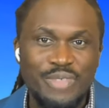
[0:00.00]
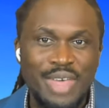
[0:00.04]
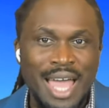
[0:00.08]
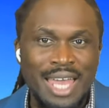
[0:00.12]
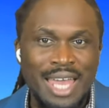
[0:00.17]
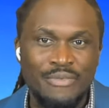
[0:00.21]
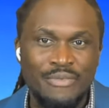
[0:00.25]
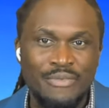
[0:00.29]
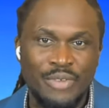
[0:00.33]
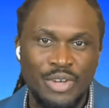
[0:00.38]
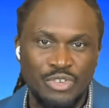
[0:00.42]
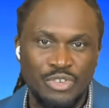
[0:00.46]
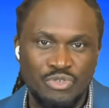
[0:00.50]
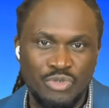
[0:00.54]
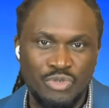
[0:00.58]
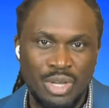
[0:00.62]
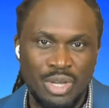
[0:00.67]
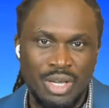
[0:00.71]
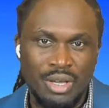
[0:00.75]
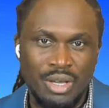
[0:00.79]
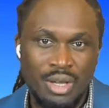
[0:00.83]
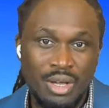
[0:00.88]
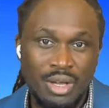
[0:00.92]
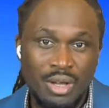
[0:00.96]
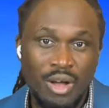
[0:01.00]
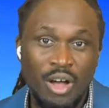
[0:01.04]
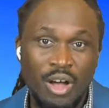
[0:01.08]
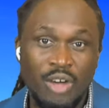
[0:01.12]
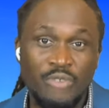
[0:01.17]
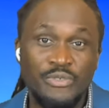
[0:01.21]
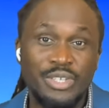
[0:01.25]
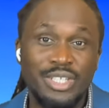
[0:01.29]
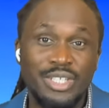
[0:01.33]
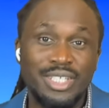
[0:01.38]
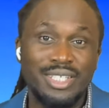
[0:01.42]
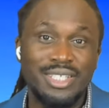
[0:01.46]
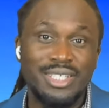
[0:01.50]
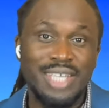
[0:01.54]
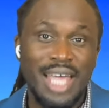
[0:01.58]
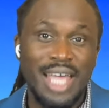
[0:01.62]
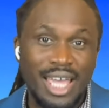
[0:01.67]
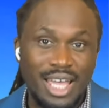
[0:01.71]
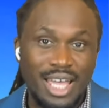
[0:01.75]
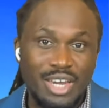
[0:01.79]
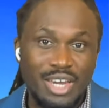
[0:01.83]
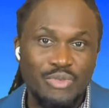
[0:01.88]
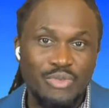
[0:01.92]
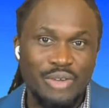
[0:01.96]
anniversary of its
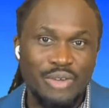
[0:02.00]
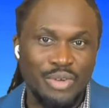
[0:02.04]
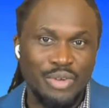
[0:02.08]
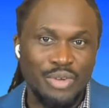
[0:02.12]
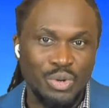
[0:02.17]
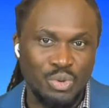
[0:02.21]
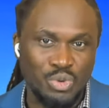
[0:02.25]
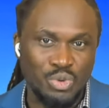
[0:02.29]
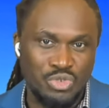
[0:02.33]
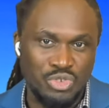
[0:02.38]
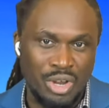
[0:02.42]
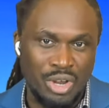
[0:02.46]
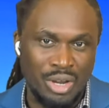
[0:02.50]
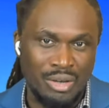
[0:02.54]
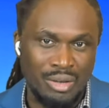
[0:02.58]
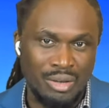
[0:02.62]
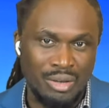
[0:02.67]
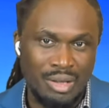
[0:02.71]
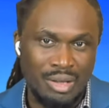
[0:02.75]
second revolution,